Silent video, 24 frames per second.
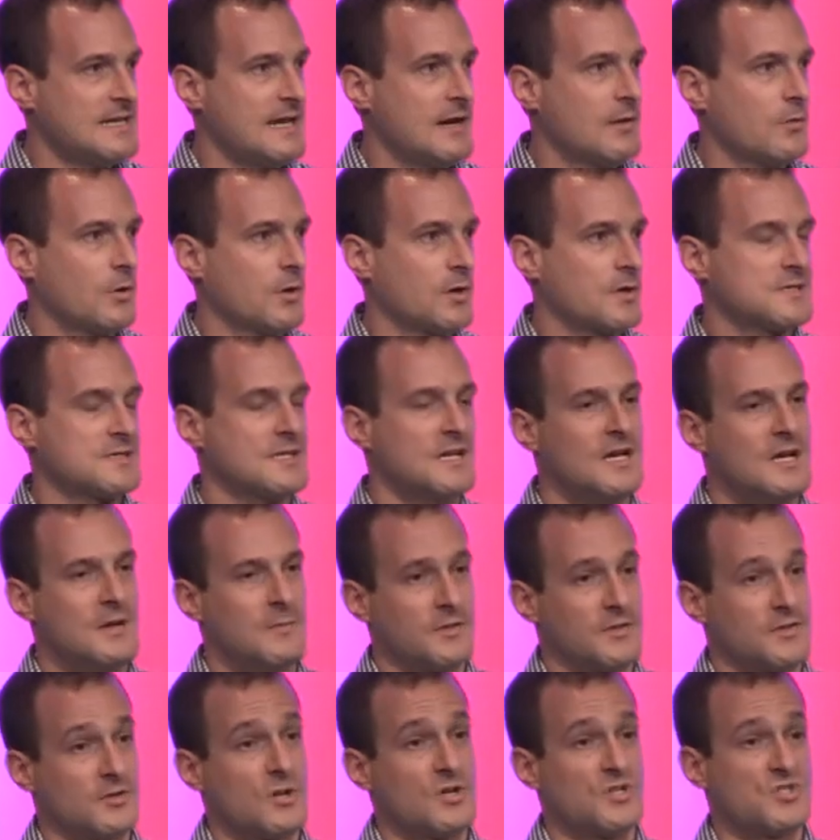networks,
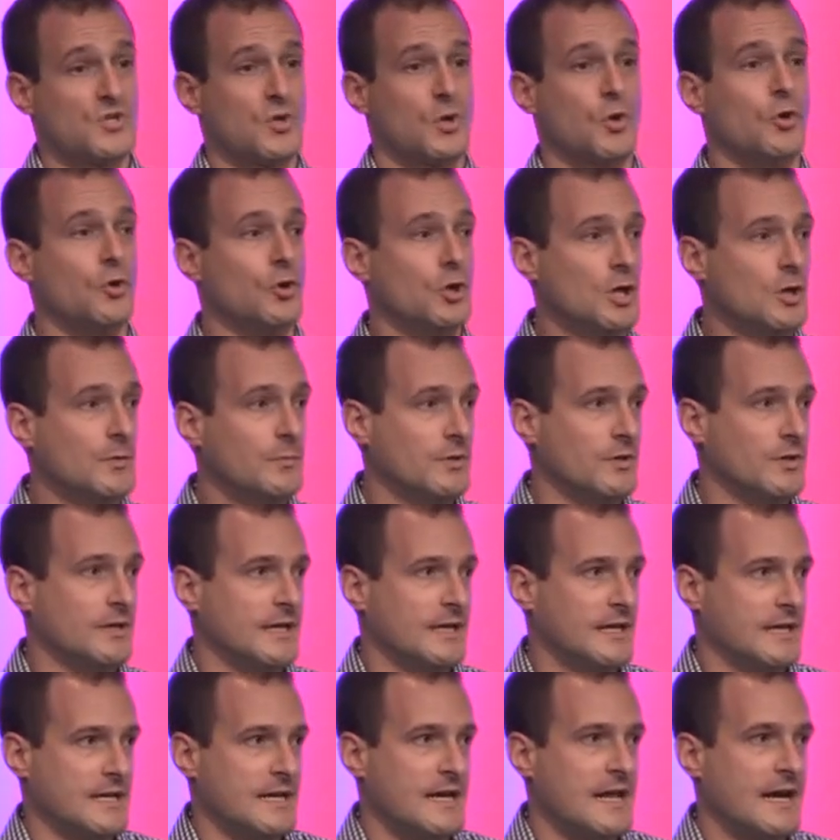but they're also globally
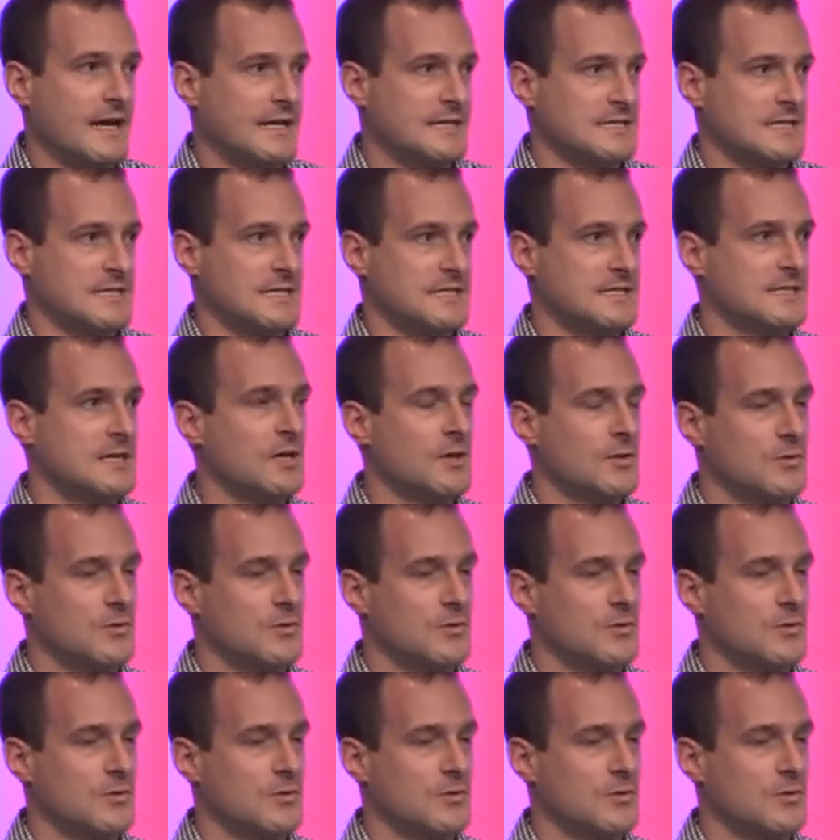connected